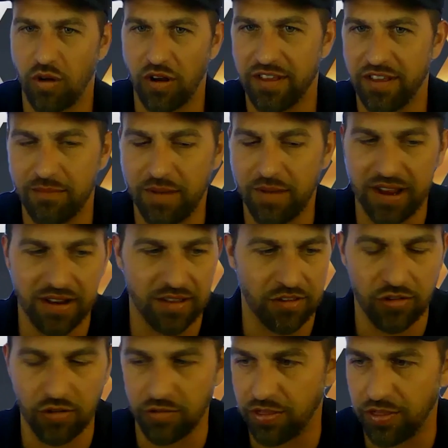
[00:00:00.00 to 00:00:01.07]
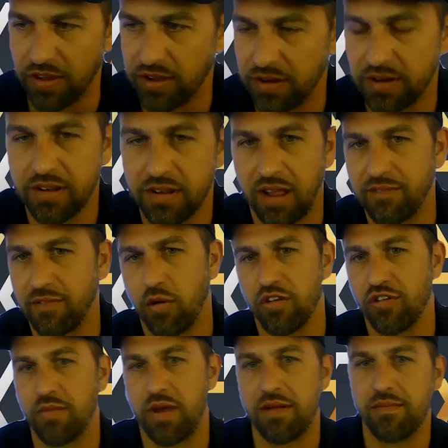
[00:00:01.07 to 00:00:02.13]
why they made it so thin. I've
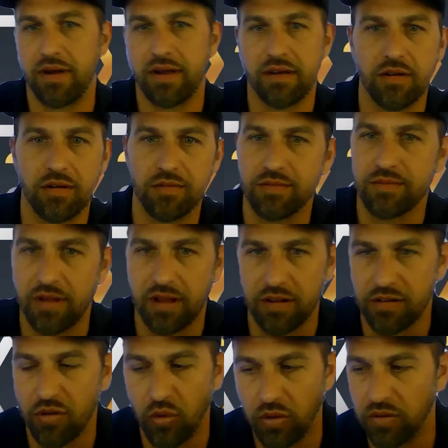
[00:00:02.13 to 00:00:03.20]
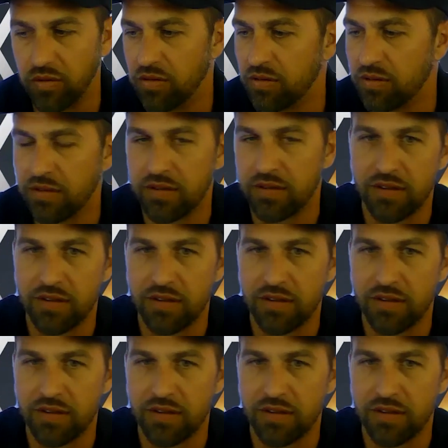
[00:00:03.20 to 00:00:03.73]
always made my own out of coil.